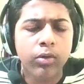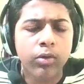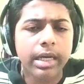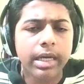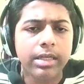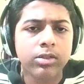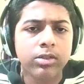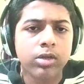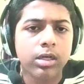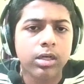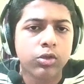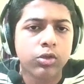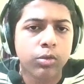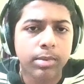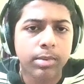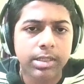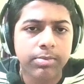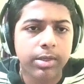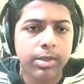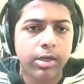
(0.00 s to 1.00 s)
I know
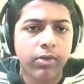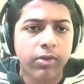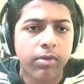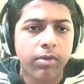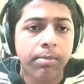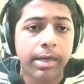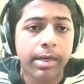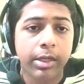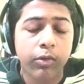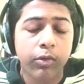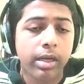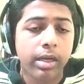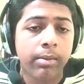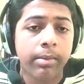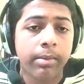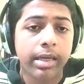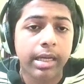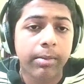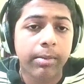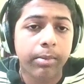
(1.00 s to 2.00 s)
that's not so much beautiful,
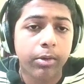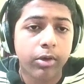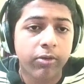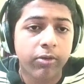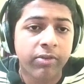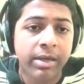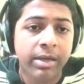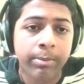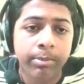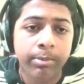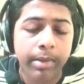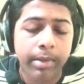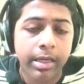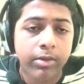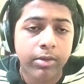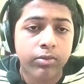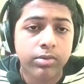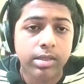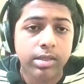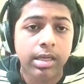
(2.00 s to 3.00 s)
but you can make it
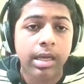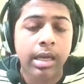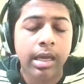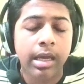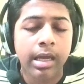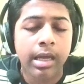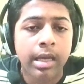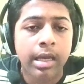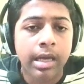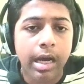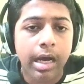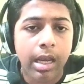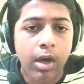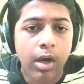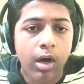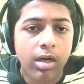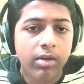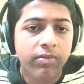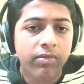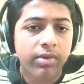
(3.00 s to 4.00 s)
beautiful by using
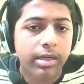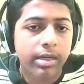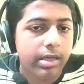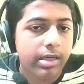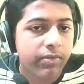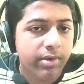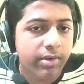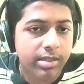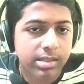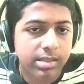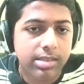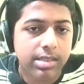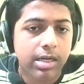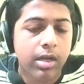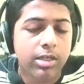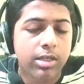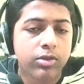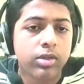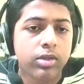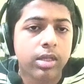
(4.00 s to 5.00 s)
a lot of other
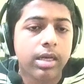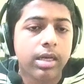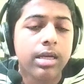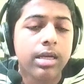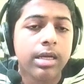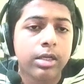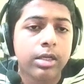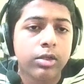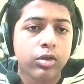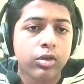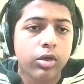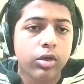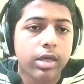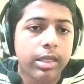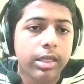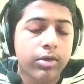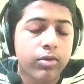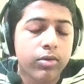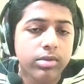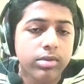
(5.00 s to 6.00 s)
functions are also there.
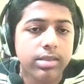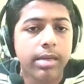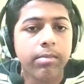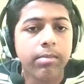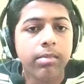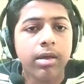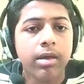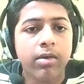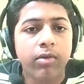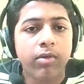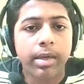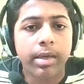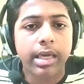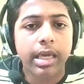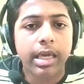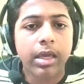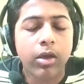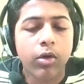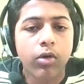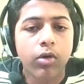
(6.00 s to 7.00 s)
So you can use them
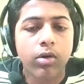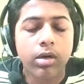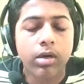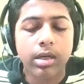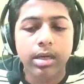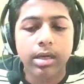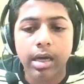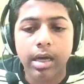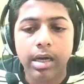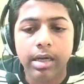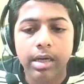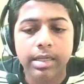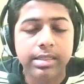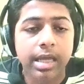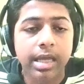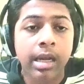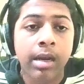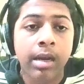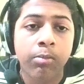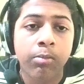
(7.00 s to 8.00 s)
for making your
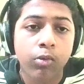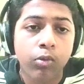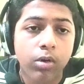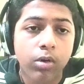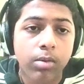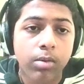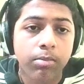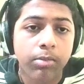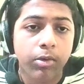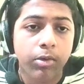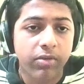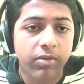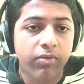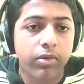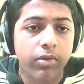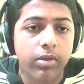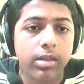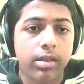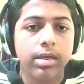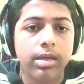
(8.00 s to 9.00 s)
design a more
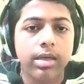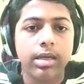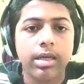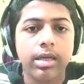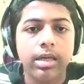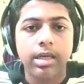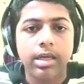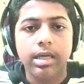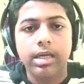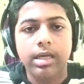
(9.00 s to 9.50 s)
beautiful.